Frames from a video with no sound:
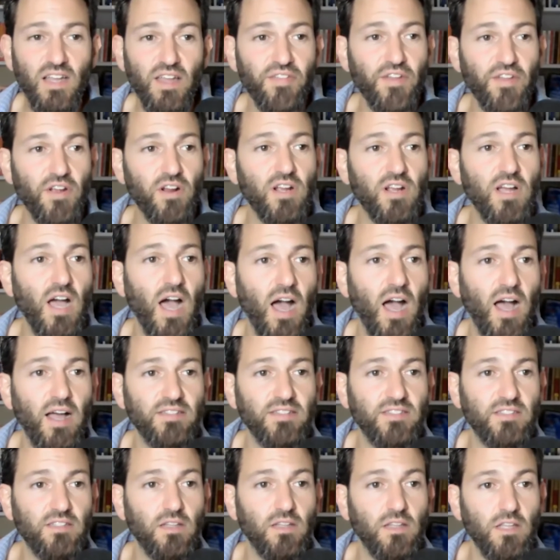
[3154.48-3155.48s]
they're
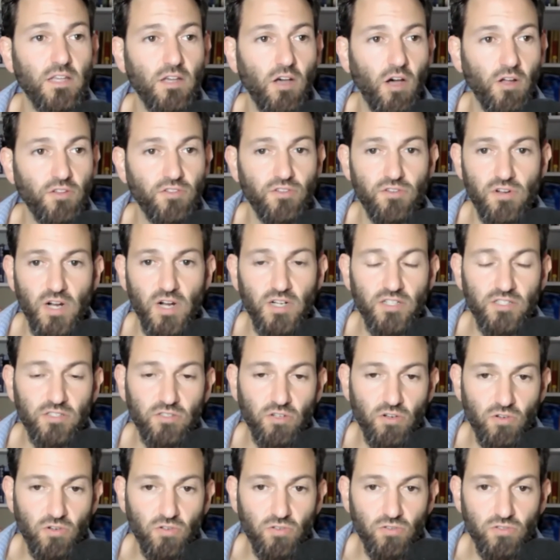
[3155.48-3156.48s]
constantly under
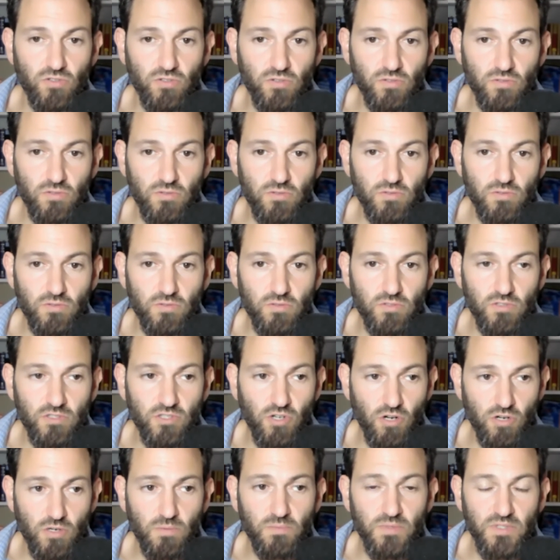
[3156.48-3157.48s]
external
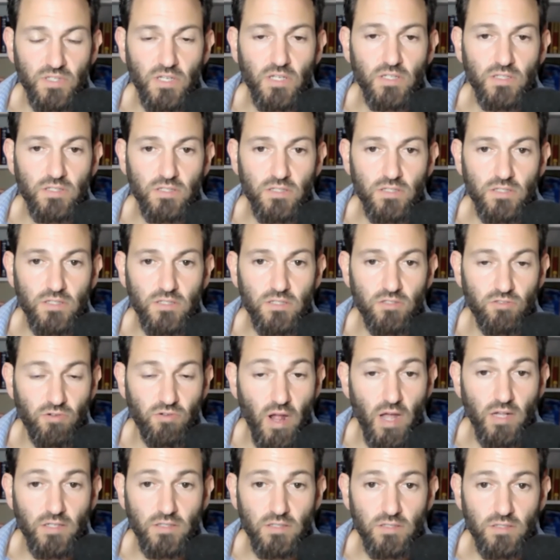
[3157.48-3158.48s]
circumstances,
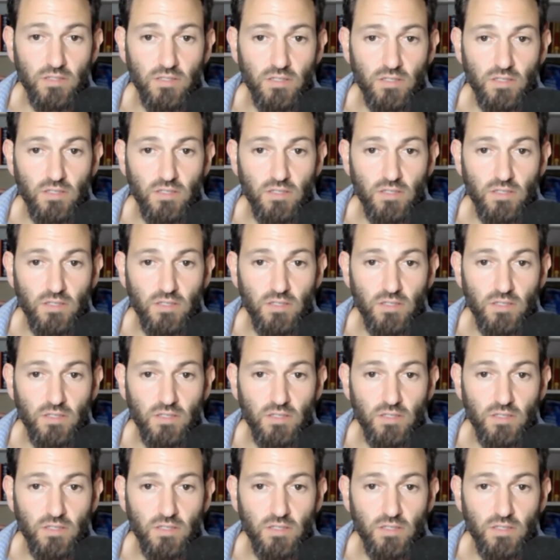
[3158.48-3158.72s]
stress.